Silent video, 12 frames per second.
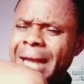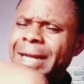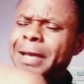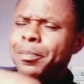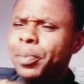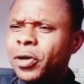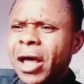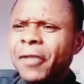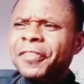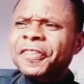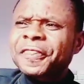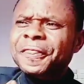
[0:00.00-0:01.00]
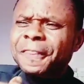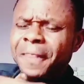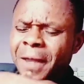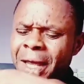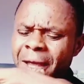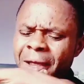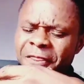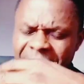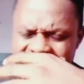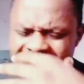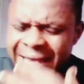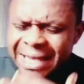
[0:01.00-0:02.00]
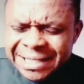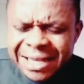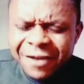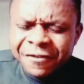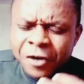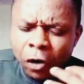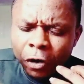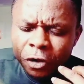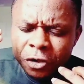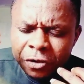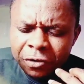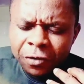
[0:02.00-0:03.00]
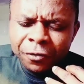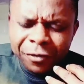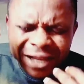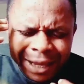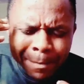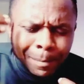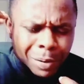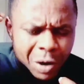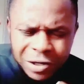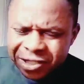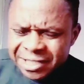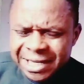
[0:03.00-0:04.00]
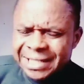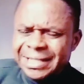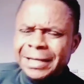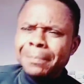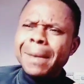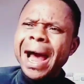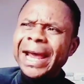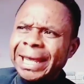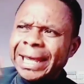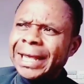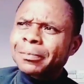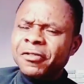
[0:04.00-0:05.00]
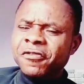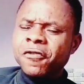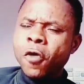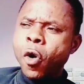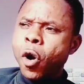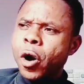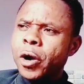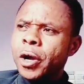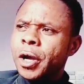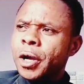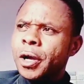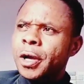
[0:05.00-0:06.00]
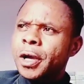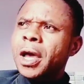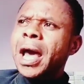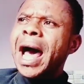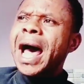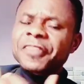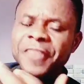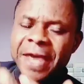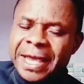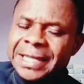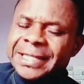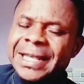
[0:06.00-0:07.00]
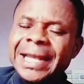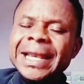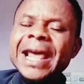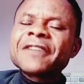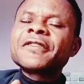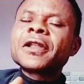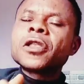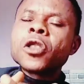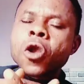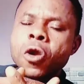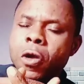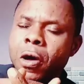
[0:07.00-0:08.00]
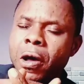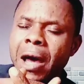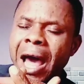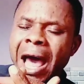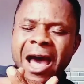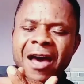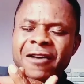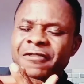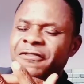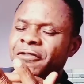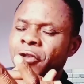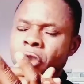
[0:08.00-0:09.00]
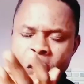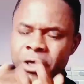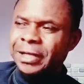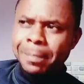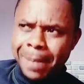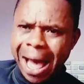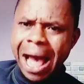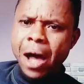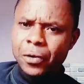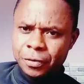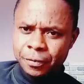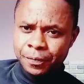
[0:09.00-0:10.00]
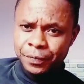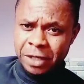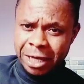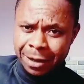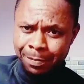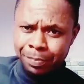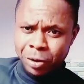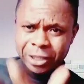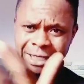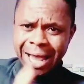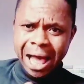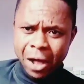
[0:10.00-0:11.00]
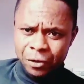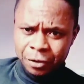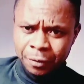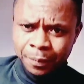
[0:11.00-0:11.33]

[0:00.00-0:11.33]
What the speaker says: And he brought up things I've not really processed in my head before. And things I never have learned about. He brought it out